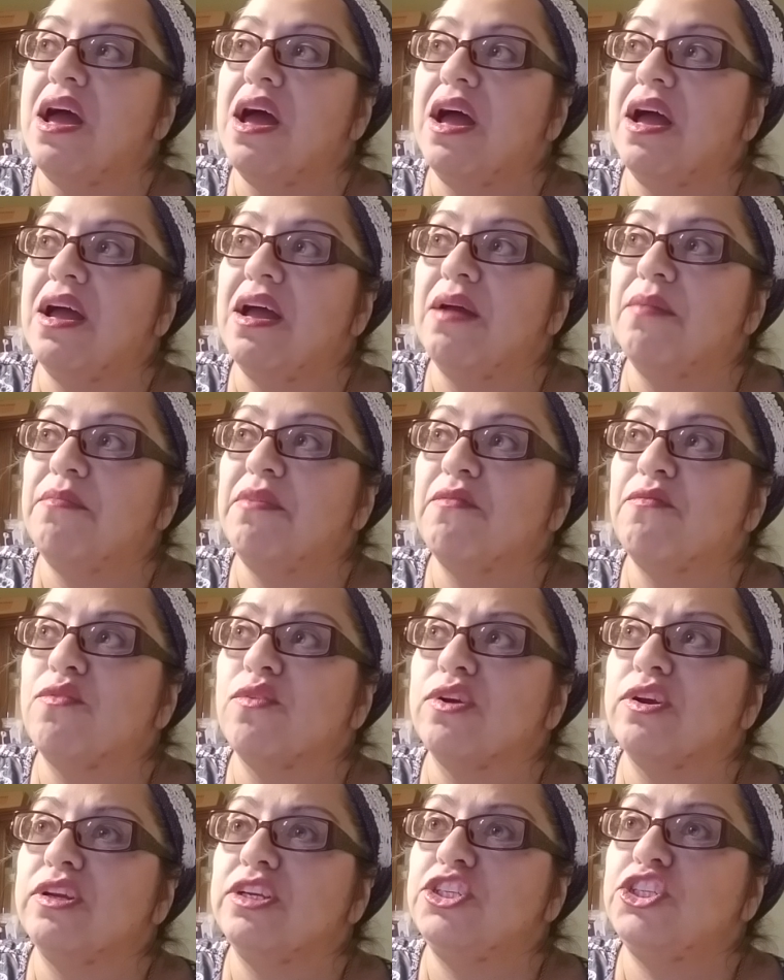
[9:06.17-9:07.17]

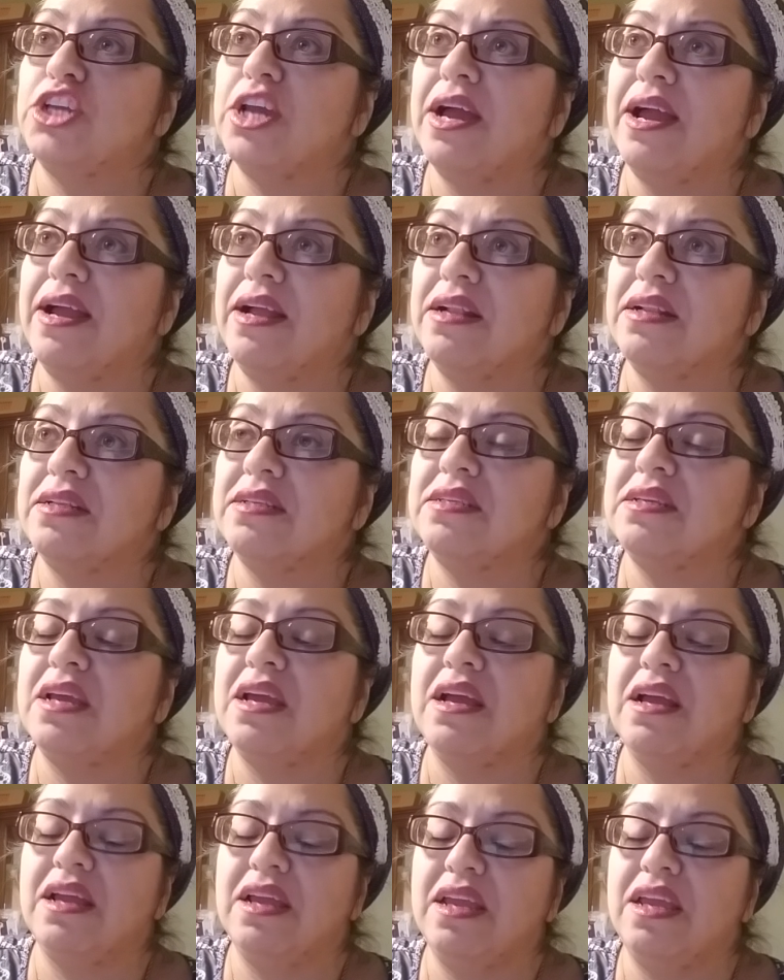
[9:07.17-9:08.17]
For a child,
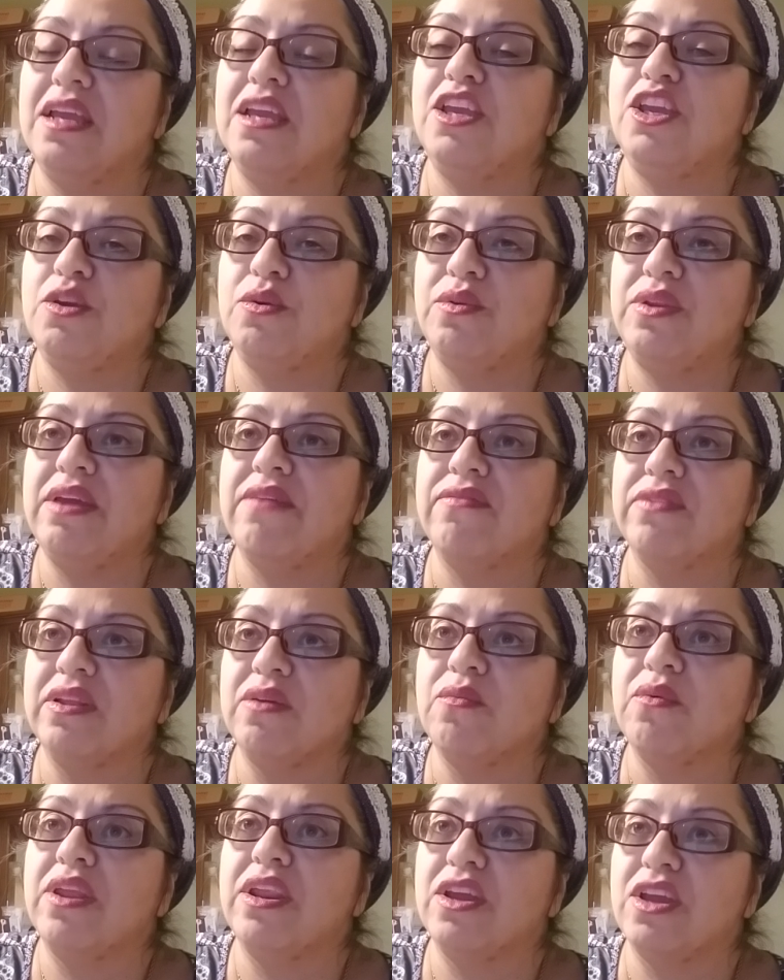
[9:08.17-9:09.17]
you definitely
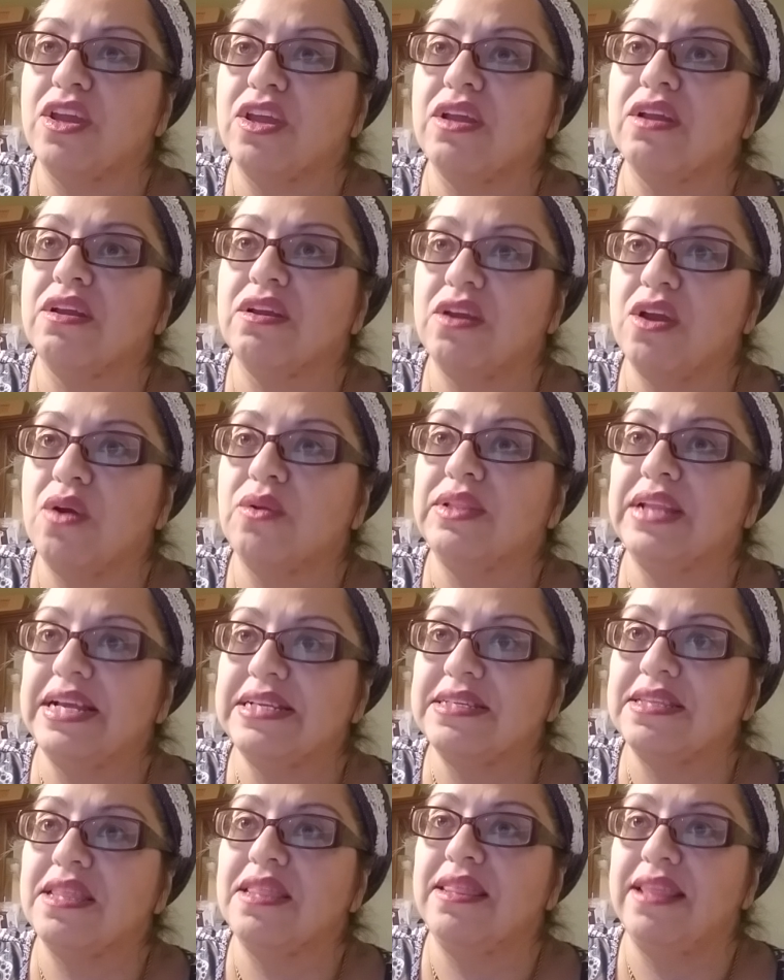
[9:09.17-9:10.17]
want to go
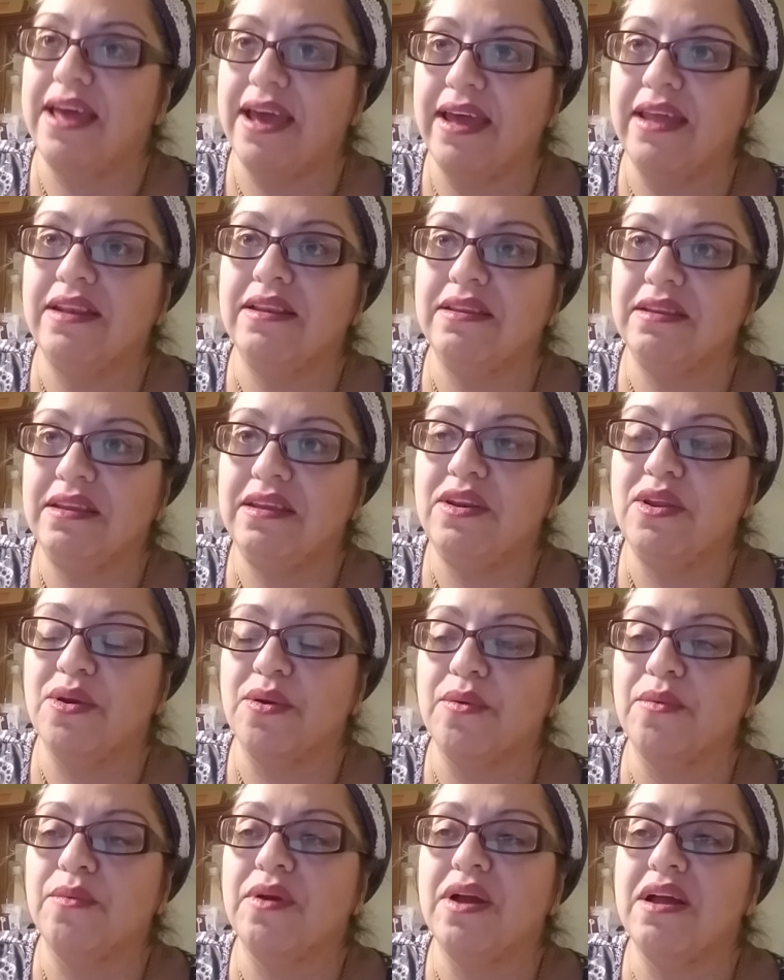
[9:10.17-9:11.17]
less than that.
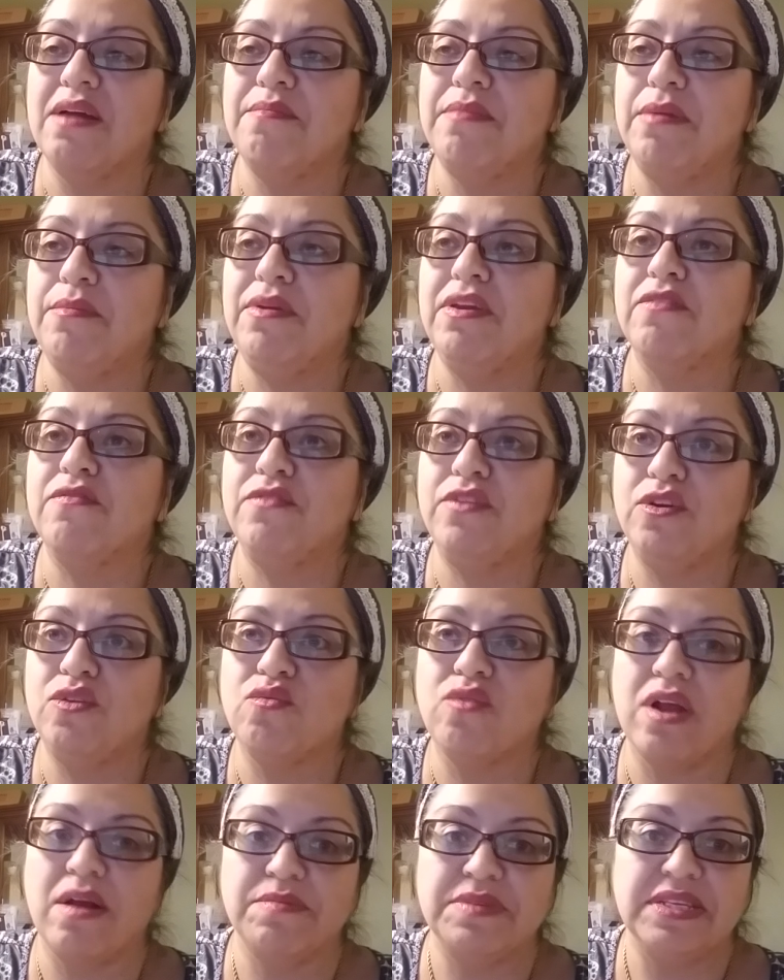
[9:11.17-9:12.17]
Maybe a few
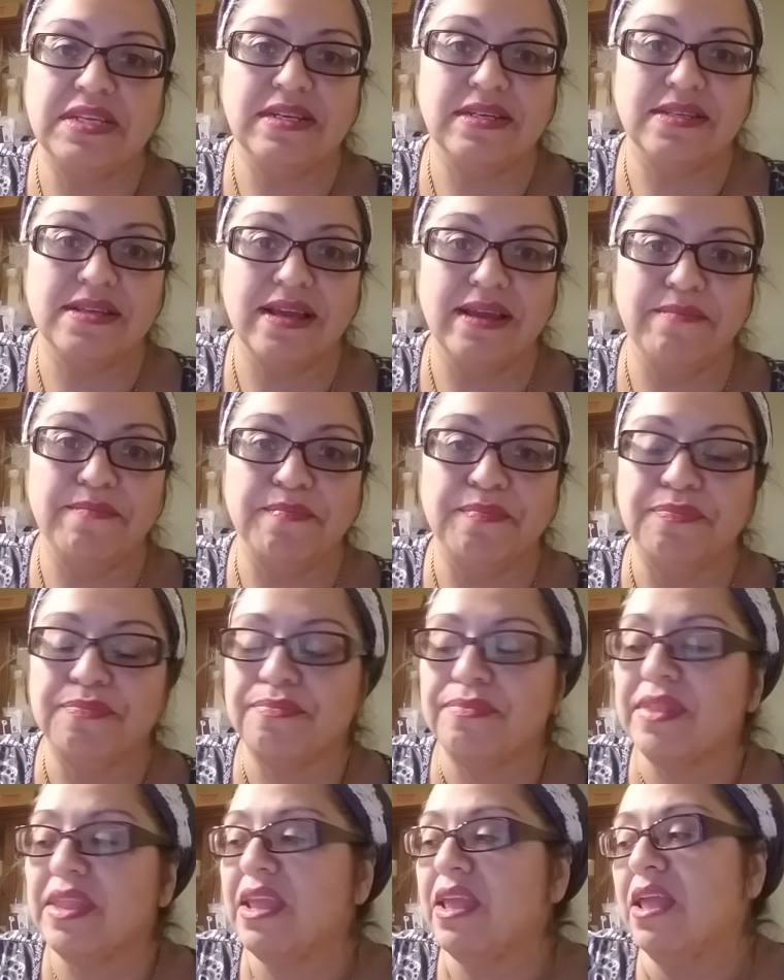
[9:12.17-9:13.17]
drops at a time.
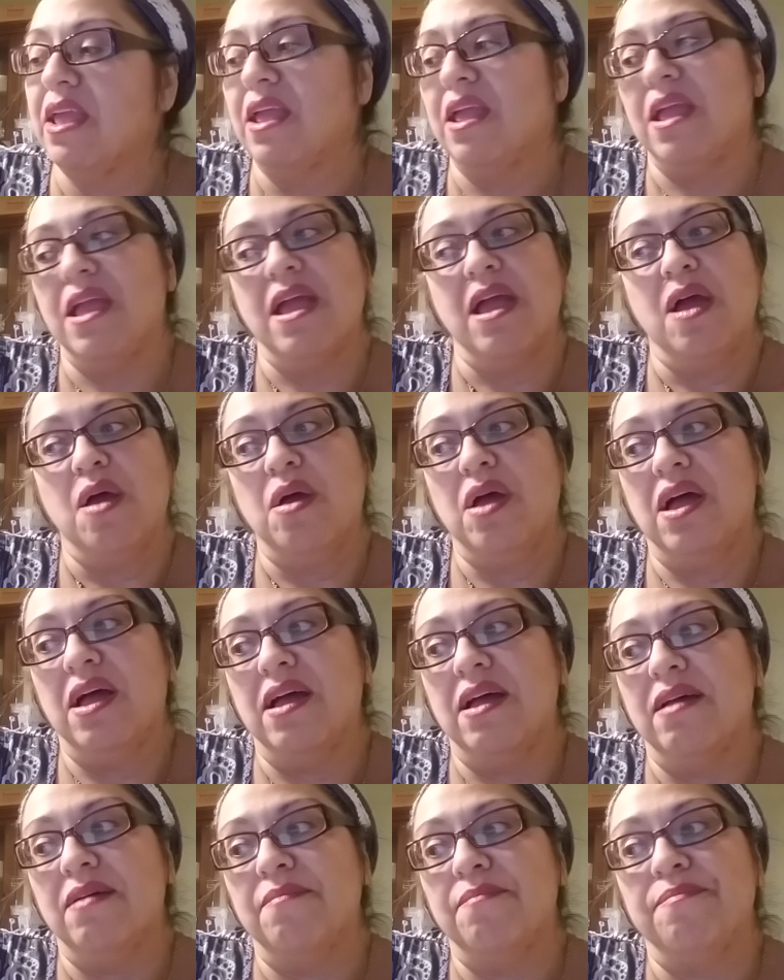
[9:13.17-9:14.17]

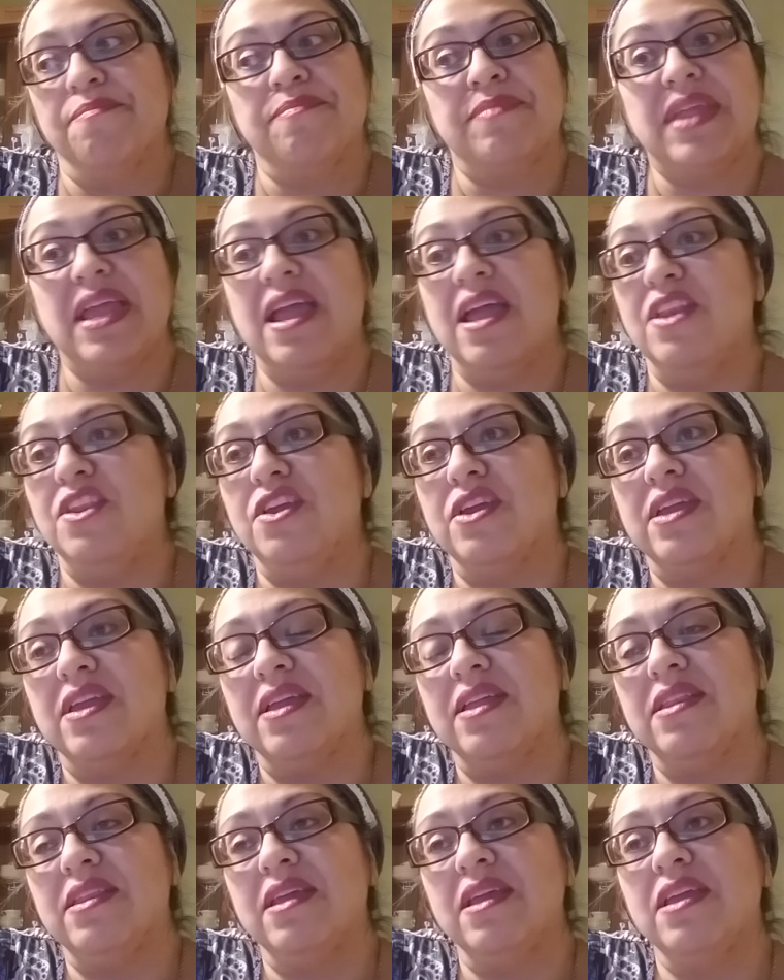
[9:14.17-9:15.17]
And you
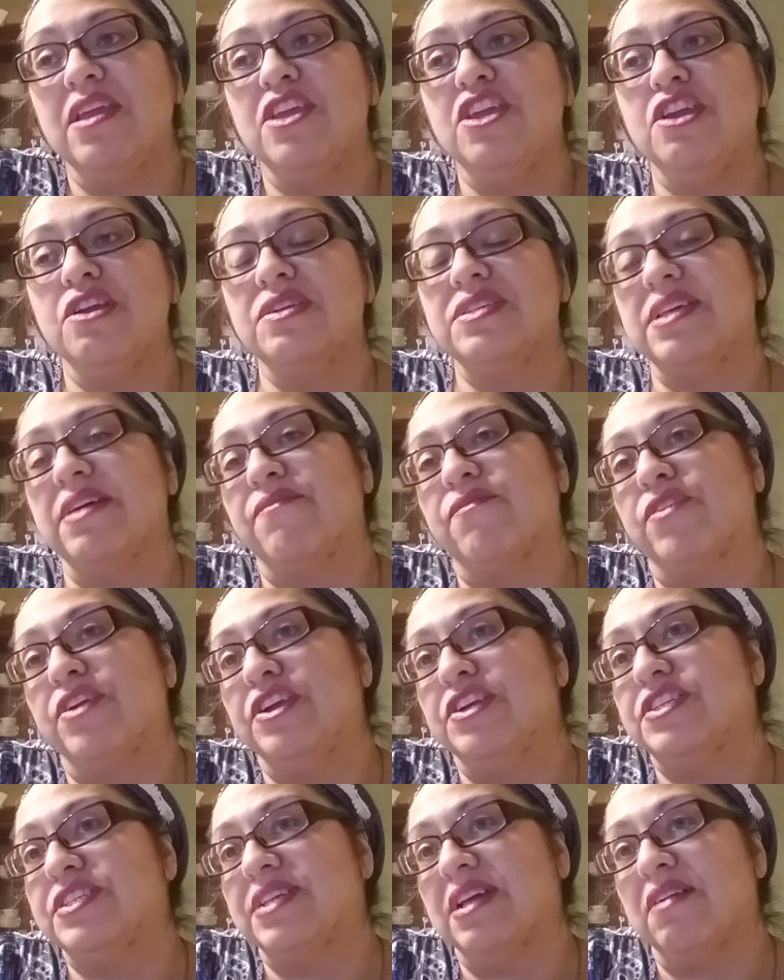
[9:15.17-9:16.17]
can use that for
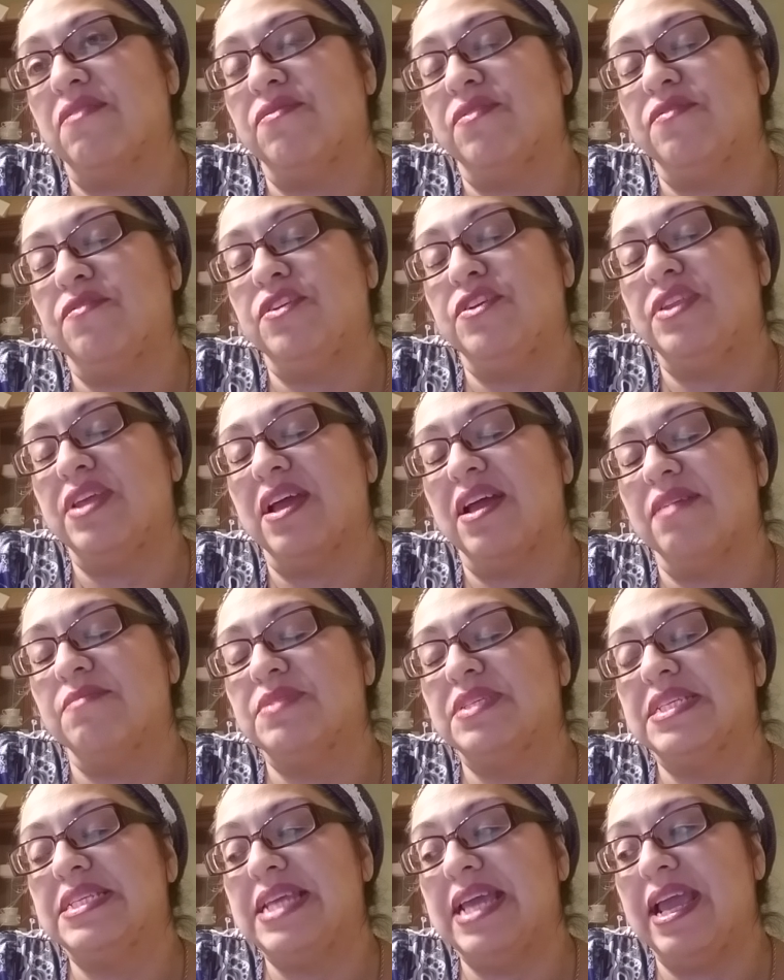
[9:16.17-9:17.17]
yourself a few
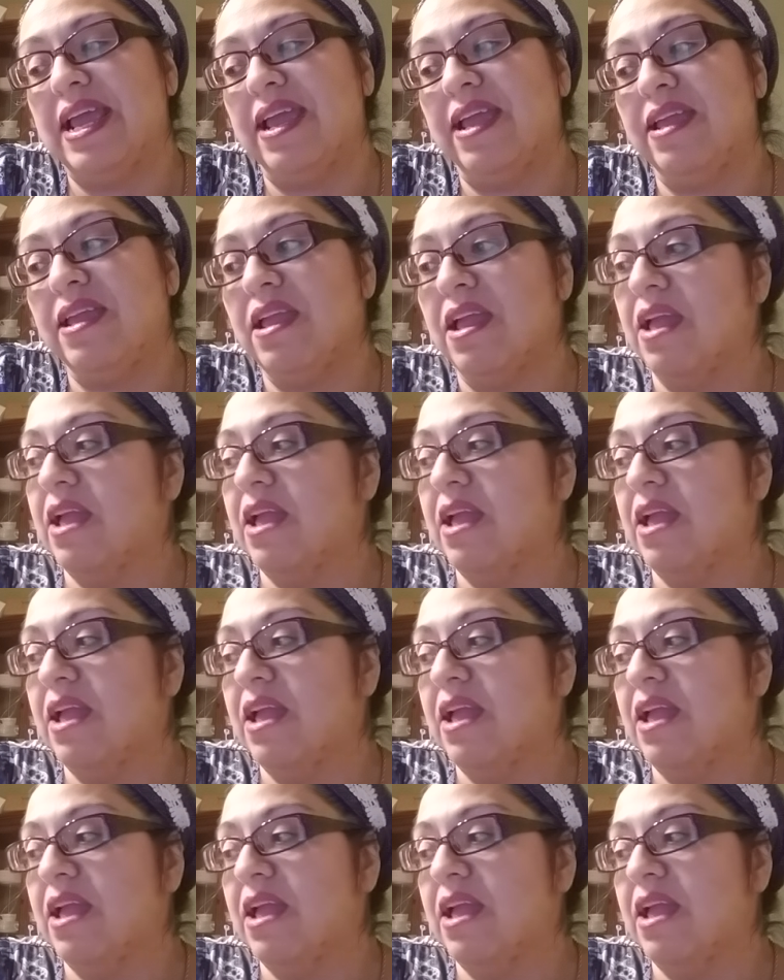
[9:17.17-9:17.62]
times a day.